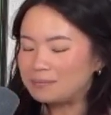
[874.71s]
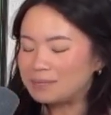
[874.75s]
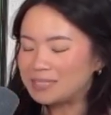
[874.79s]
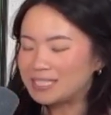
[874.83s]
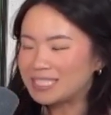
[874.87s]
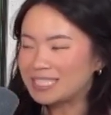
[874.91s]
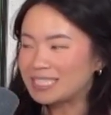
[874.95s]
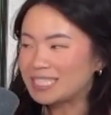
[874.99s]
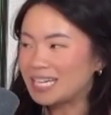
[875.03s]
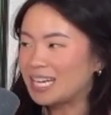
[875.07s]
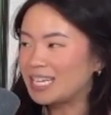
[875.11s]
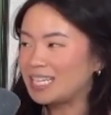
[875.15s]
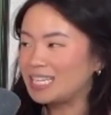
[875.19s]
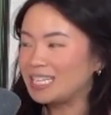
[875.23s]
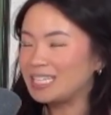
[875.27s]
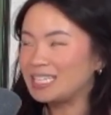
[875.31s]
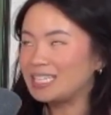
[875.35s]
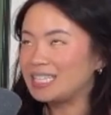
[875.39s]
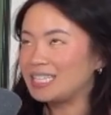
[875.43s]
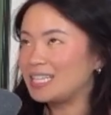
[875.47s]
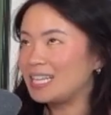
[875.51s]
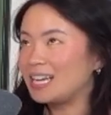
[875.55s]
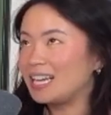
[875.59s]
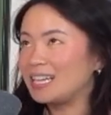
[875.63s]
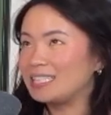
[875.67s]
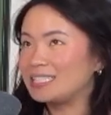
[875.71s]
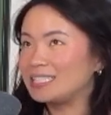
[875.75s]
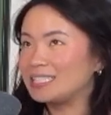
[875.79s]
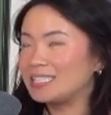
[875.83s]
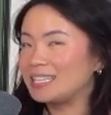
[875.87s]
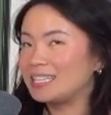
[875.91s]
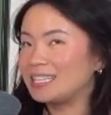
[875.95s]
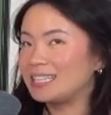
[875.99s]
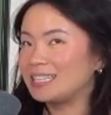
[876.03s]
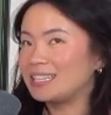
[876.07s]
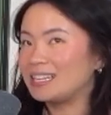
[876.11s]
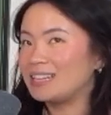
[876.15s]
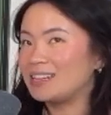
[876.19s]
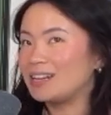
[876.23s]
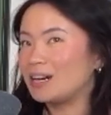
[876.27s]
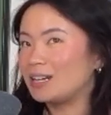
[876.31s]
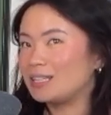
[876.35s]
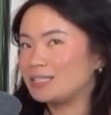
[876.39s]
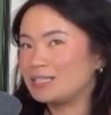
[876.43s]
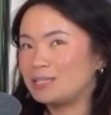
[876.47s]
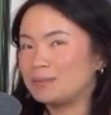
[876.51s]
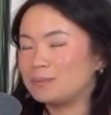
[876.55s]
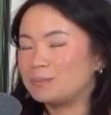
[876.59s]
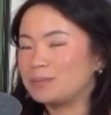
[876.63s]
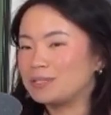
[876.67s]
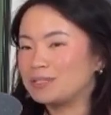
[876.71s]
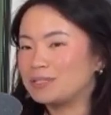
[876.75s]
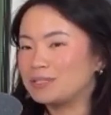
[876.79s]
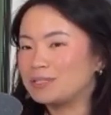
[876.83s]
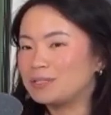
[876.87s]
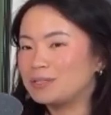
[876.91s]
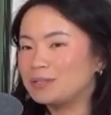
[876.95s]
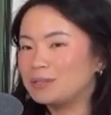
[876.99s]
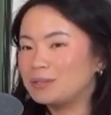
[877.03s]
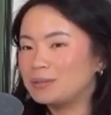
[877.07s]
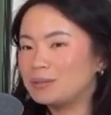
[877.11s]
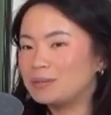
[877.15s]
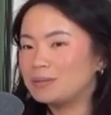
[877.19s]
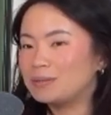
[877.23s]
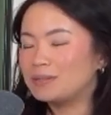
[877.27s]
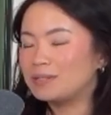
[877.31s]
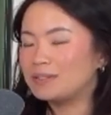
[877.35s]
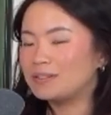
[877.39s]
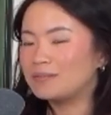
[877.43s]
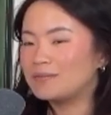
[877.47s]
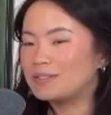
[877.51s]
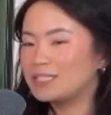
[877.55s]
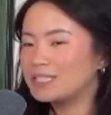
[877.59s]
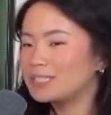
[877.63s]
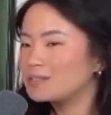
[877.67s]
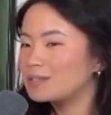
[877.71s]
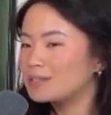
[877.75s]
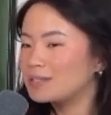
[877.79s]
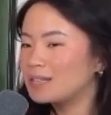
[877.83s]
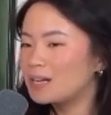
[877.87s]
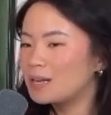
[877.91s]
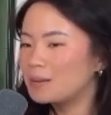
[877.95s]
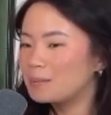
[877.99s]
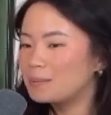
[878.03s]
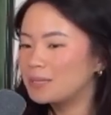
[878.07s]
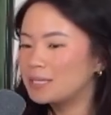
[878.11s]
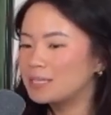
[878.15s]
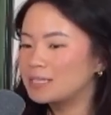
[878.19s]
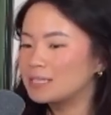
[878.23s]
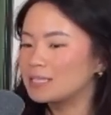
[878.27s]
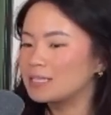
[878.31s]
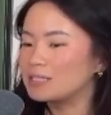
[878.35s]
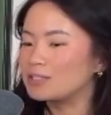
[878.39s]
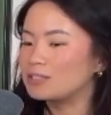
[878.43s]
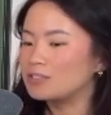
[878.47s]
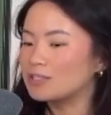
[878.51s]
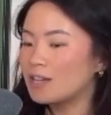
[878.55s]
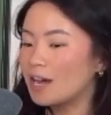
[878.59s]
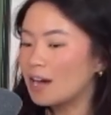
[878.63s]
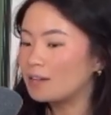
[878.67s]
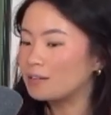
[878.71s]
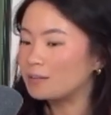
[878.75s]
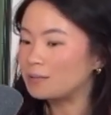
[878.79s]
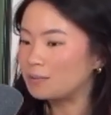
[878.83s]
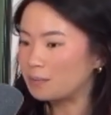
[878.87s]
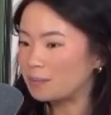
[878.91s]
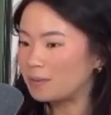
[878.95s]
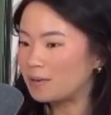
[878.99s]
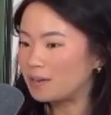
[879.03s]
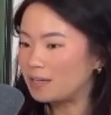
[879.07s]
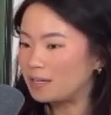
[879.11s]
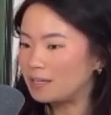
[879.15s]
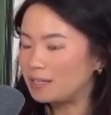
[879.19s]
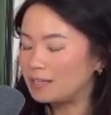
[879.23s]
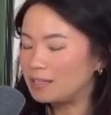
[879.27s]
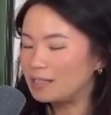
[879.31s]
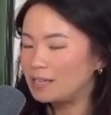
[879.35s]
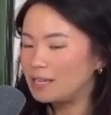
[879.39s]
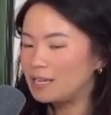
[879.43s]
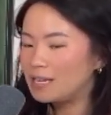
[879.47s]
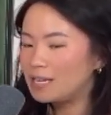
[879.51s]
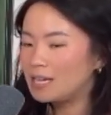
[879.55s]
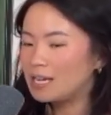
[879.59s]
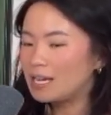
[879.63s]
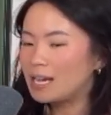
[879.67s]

decided in the end like not to pursue physical therapy because I shadowed one,